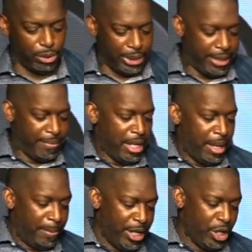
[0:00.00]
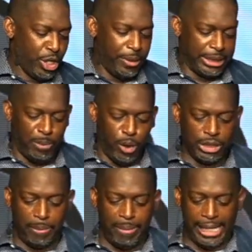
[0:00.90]
Three, build your
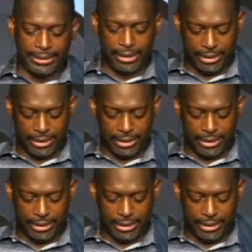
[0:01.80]
exposure capacity.